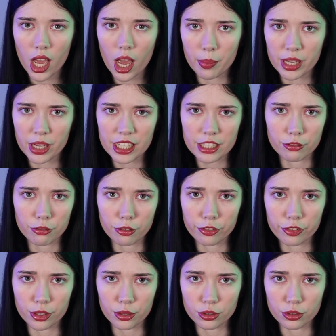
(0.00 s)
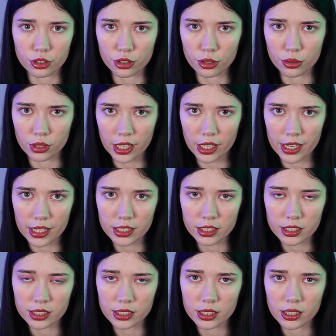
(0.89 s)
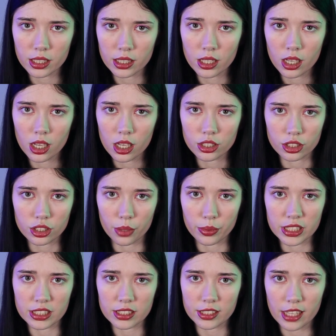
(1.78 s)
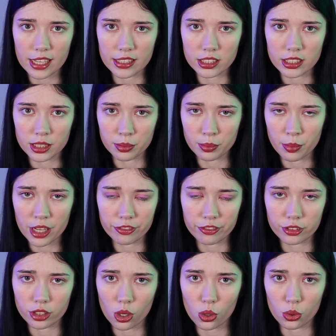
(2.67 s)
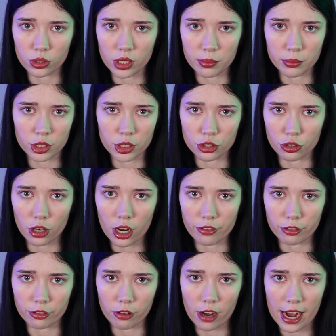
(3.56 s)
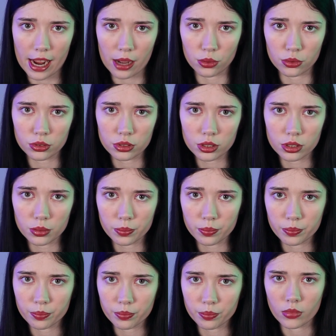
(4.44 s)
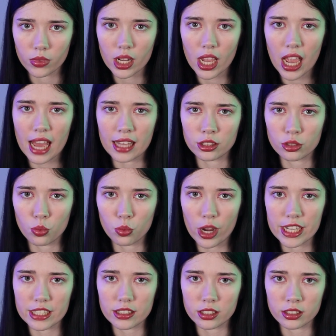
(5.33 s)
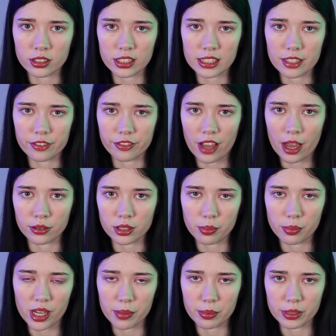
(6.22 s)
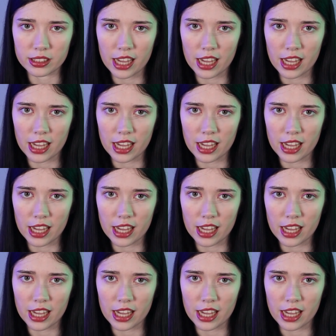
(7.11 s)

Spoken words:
Hamid refused to do this, so instead Smith told him to drive around and wait until he found a paper